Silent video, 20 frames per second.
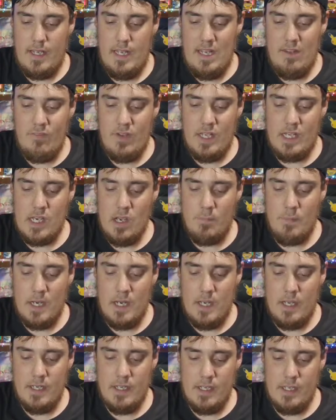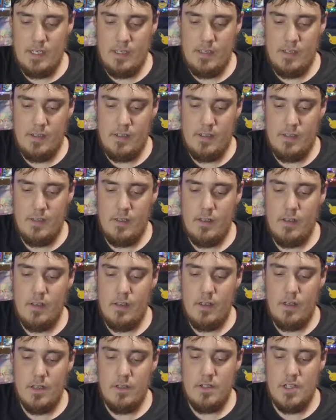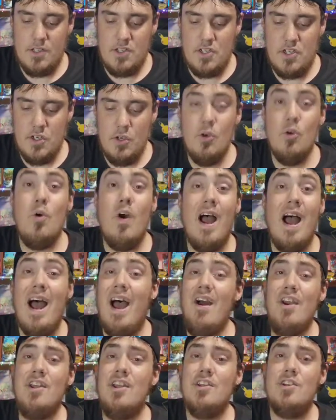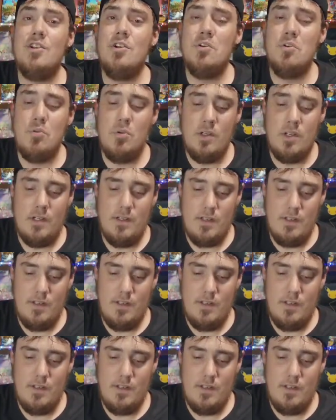Eevee coming on in, Natu, how do you do?